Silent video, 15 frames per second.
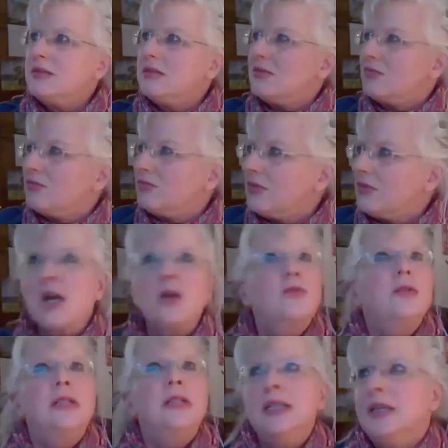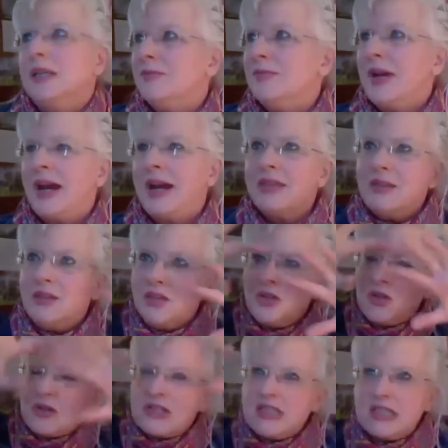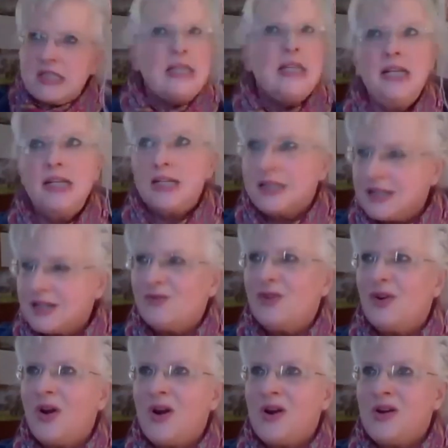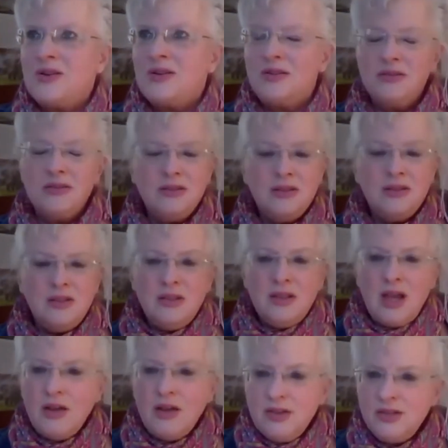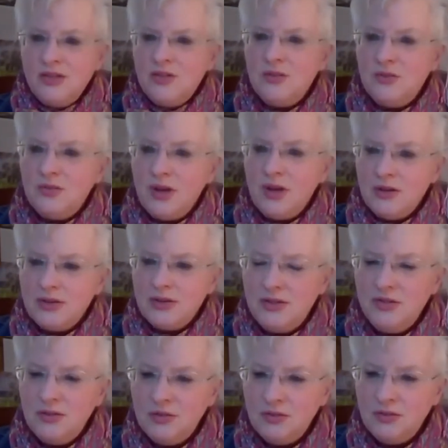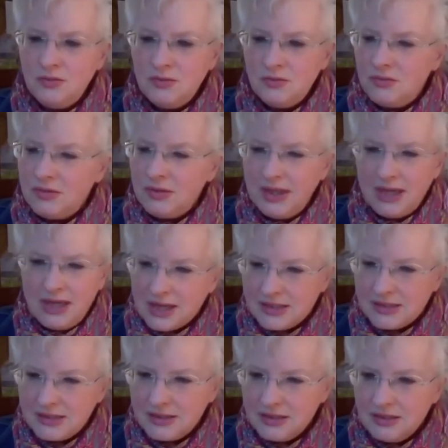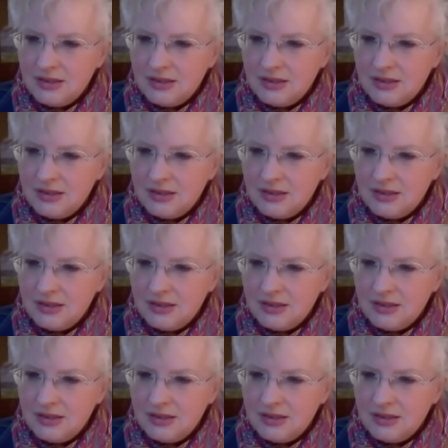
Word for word: surrounded by the New York Cityness of it all, how can you how can you get it?